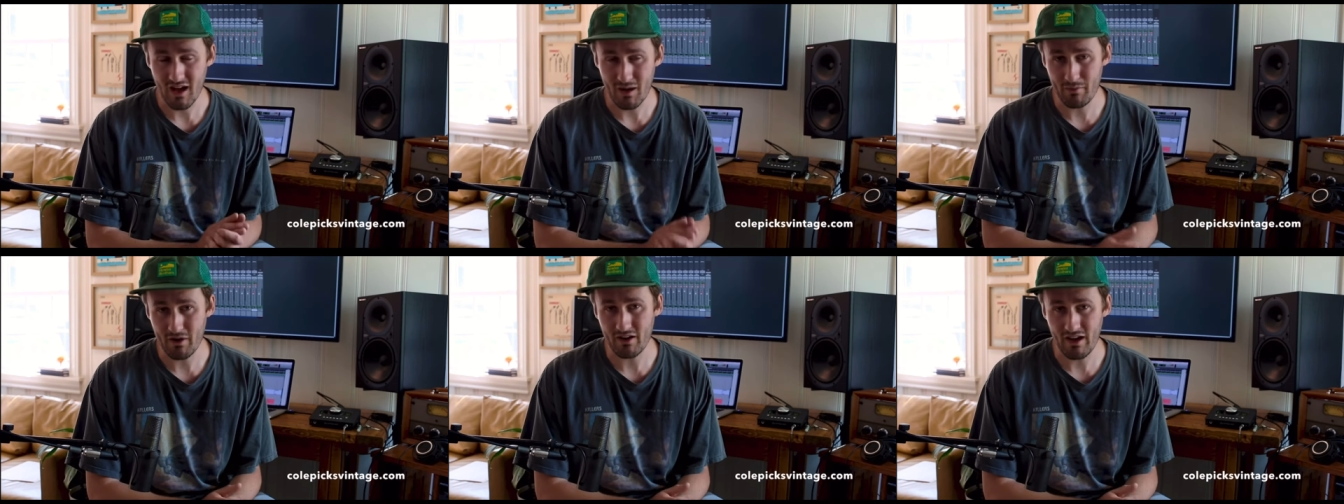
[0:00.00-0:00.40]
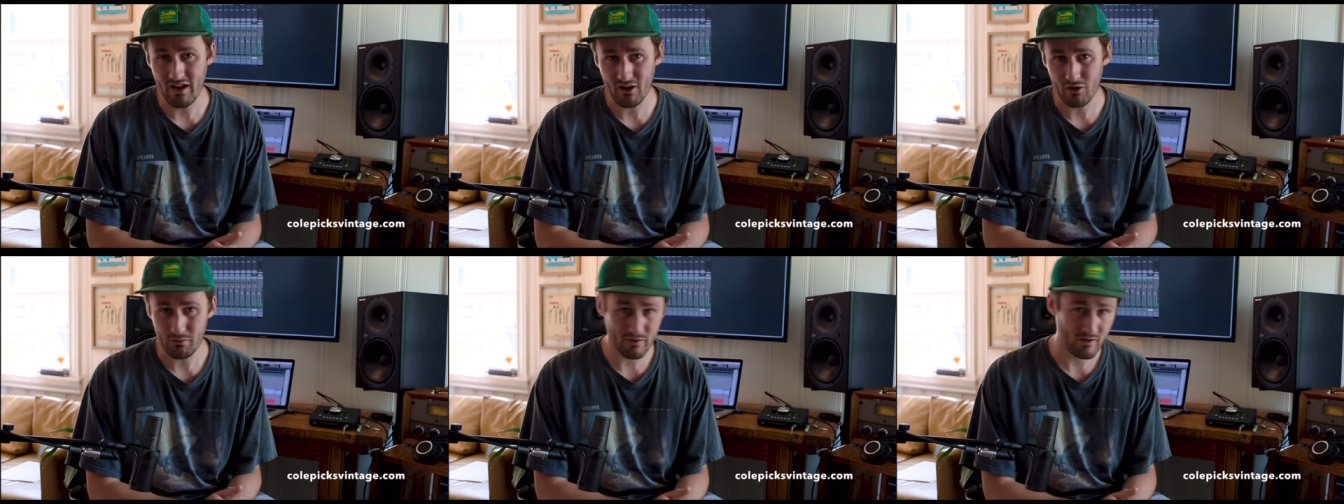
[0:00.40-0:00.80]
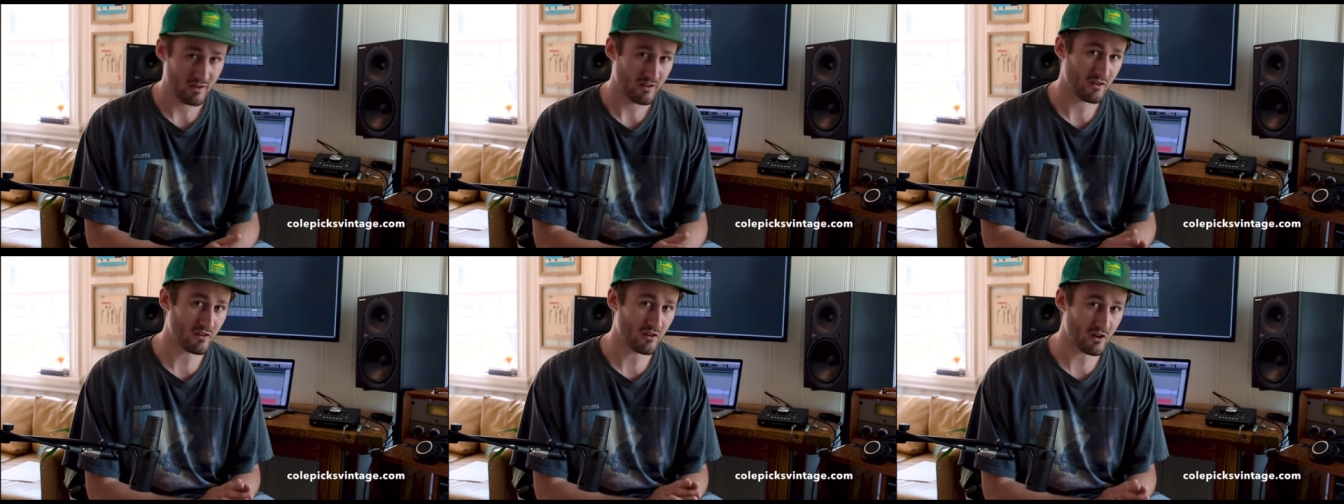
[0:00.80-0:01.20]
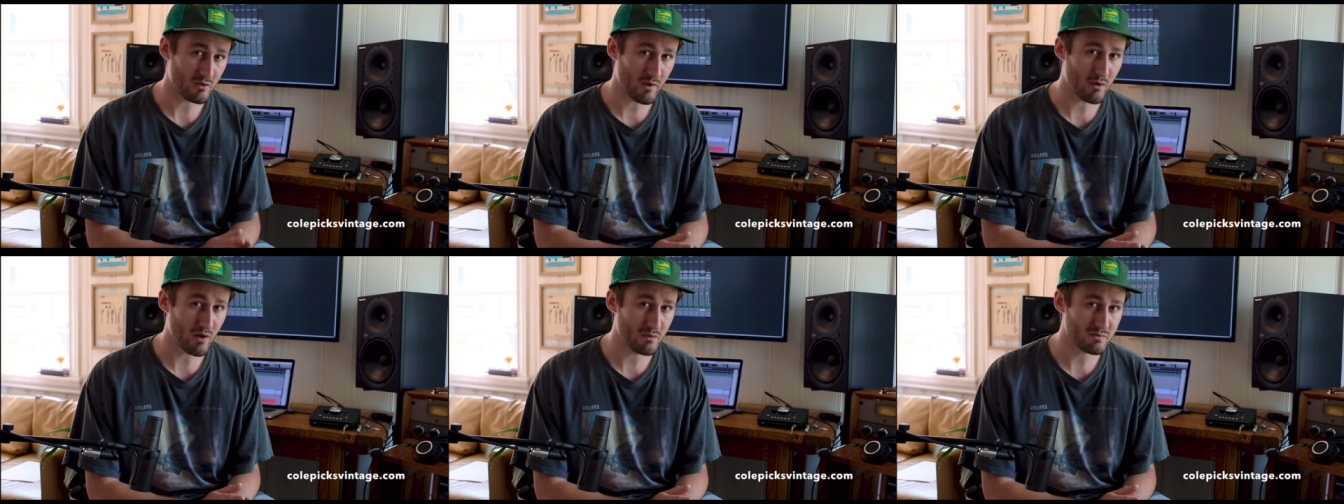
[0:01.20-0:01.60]
I'm here to help. You can go to
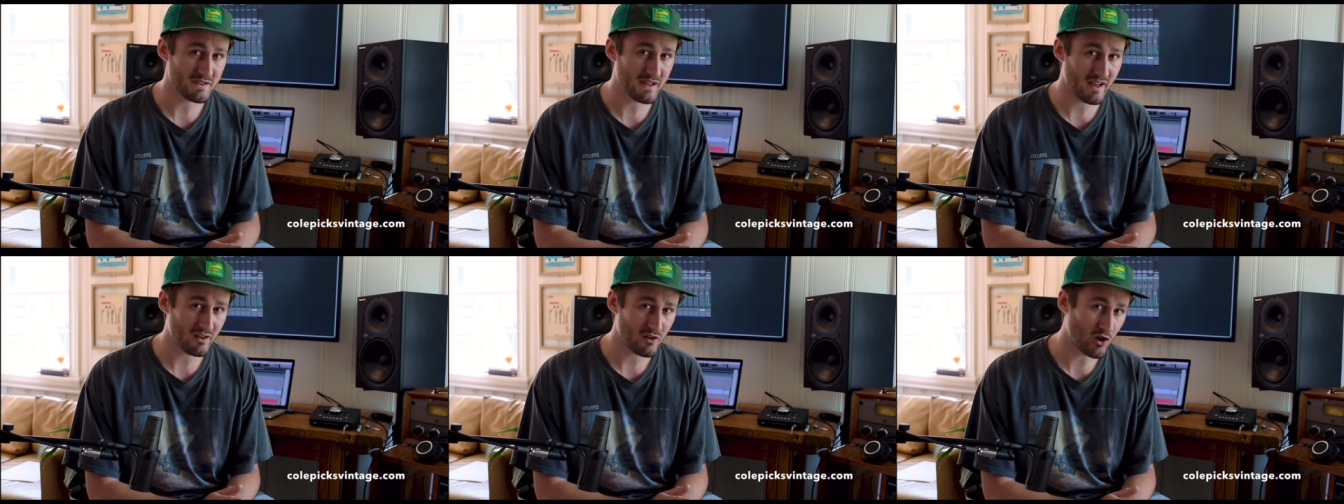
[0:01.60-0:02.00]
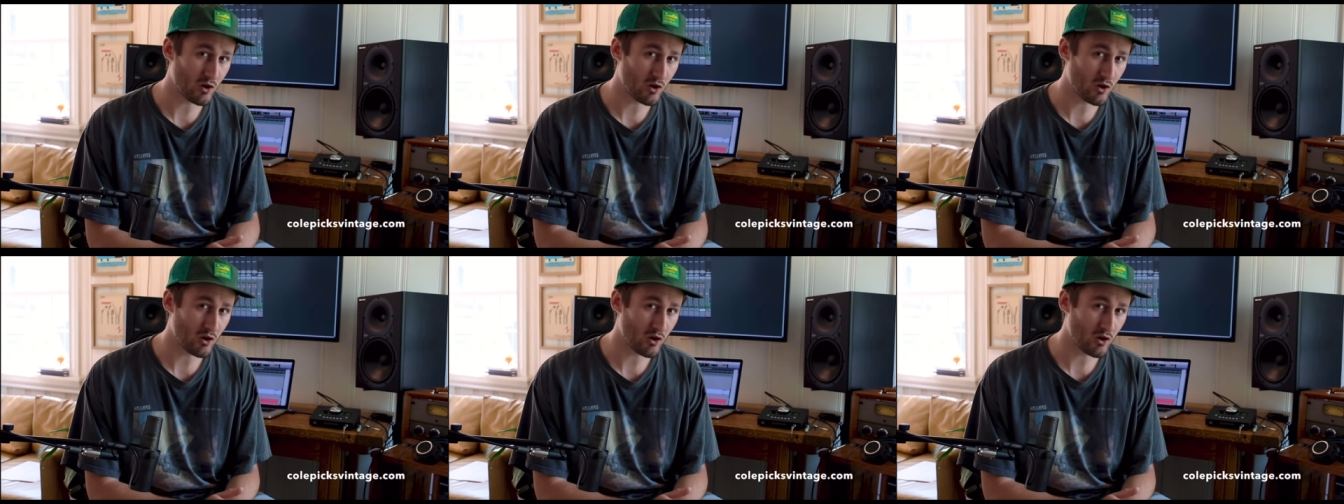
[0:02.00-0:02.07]
my website,